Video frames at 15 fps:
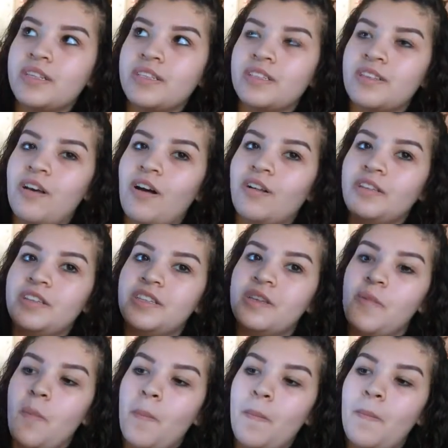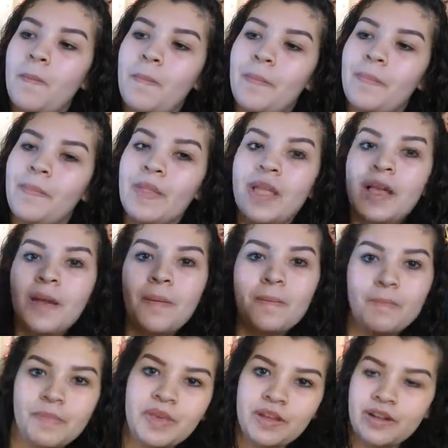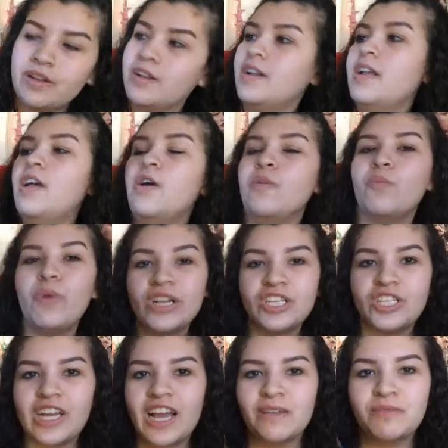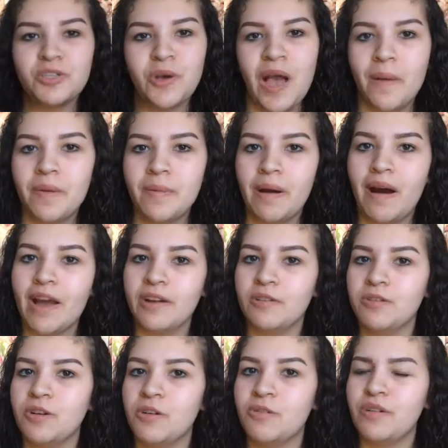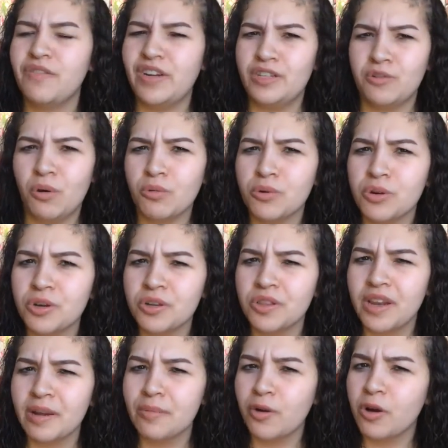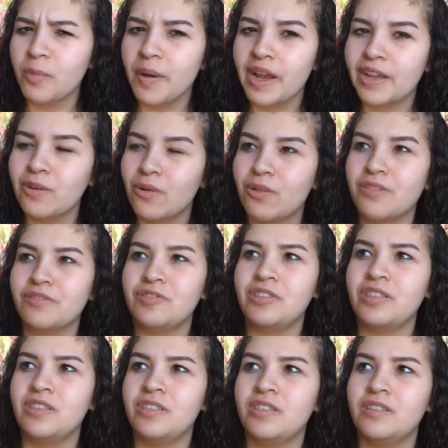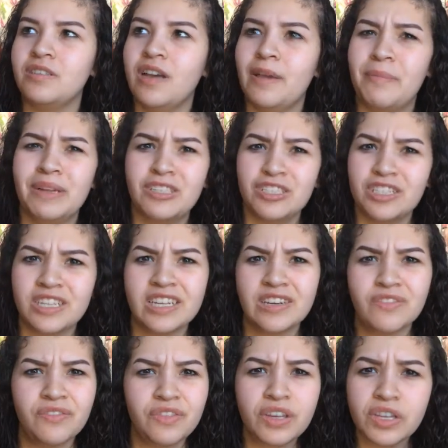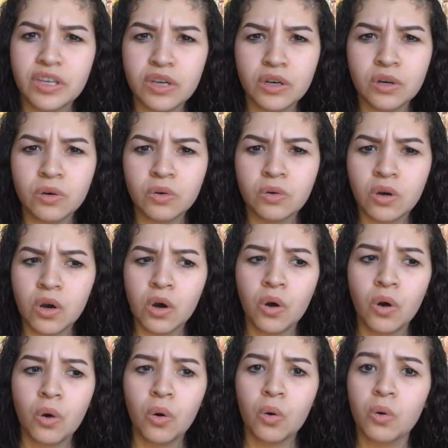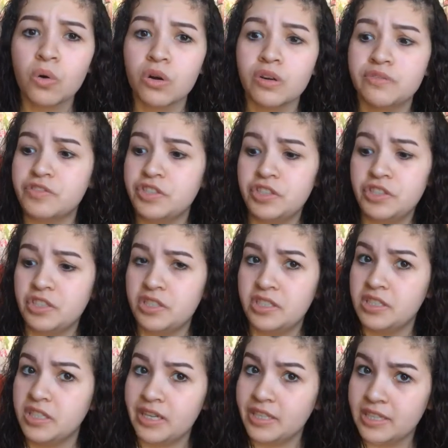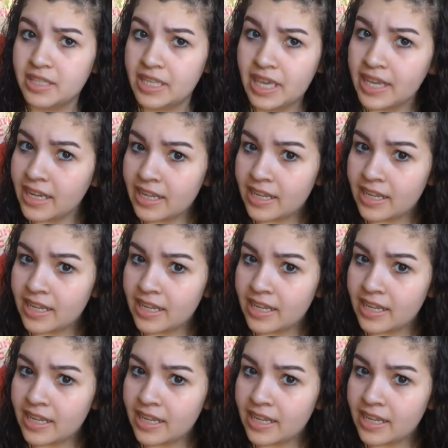is this called? Mirror, which I'm so happy about. I don't know if I told her that I broke mine or if she, I mentioned it in a video or if she just decided to get